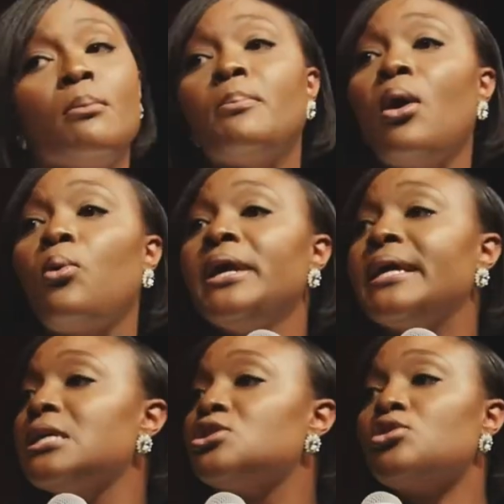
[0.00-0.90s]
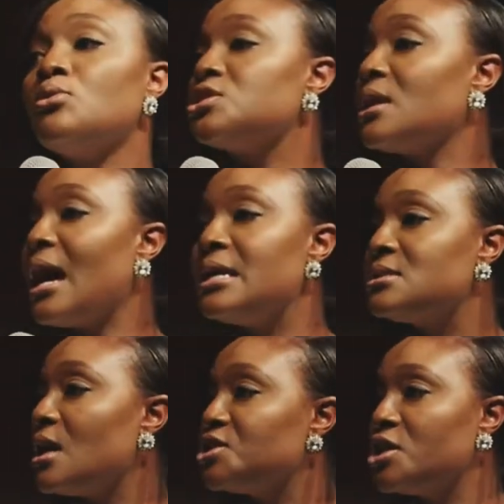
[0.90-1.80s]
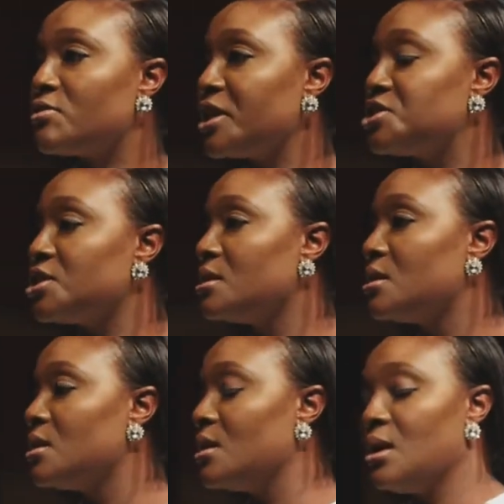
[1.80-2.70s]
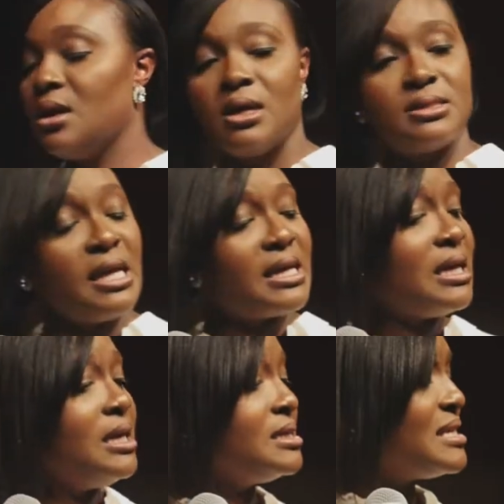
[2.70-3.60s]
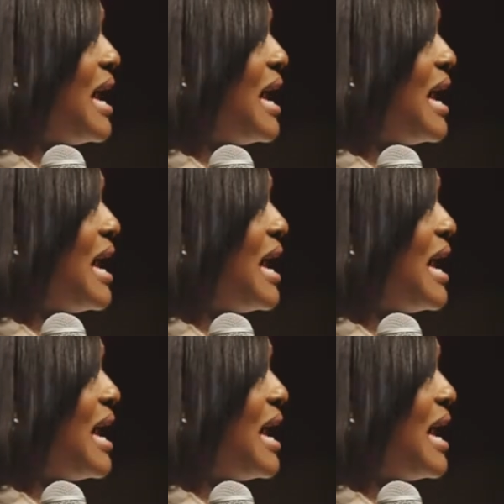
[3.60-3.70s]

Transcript: But we can socialize in our generation. Take it easy.